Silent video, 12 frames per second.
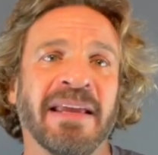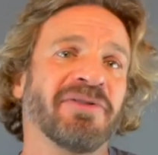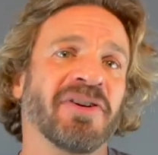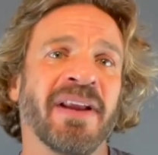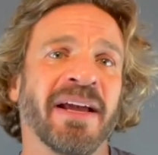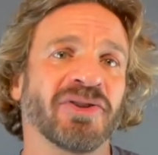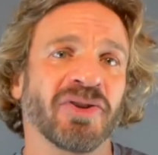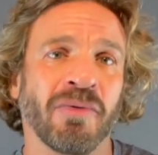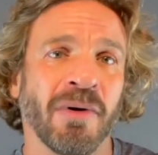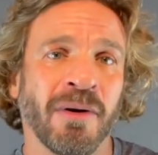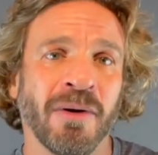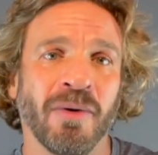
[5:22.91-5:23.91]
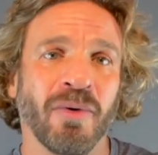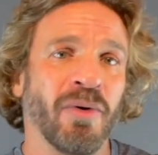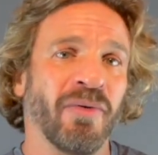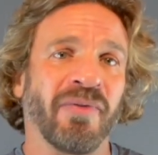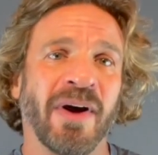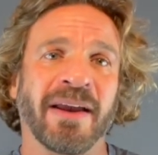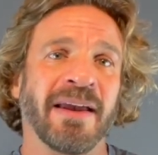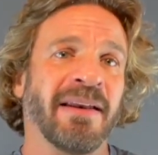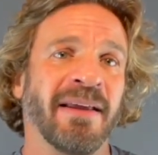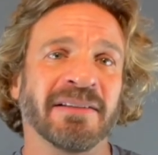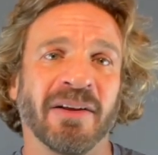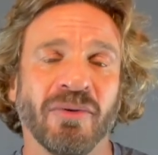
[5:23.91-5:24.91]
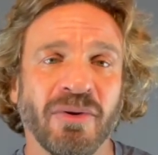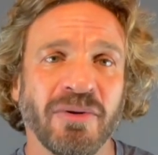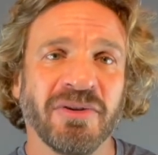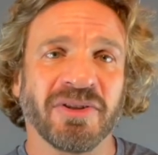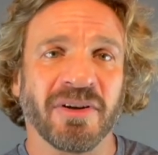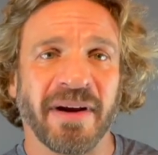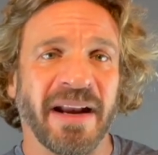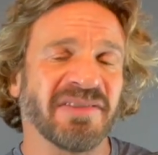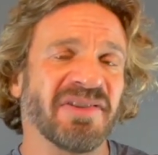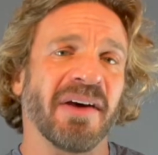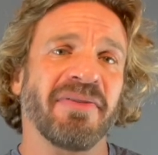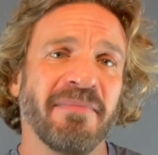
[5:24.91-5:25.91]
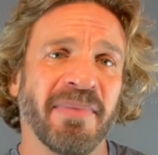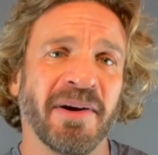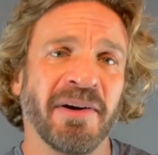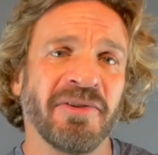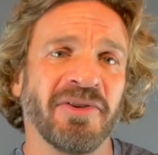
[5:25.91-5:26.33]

internet troll who fucking is a loser and has nothing better to